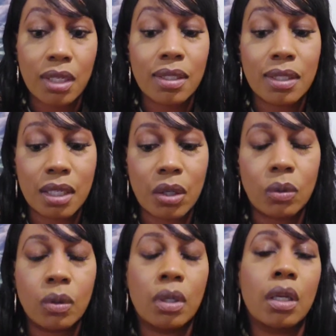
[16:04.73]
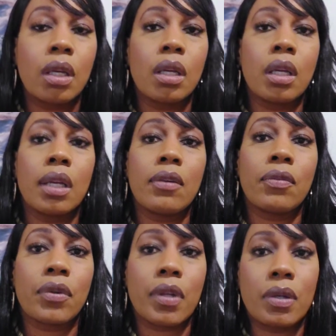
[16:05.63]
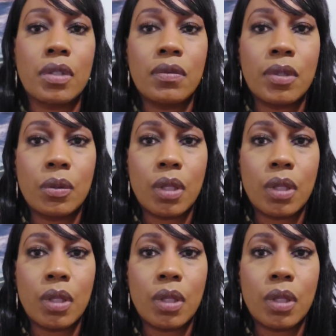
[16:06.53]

So, for those of you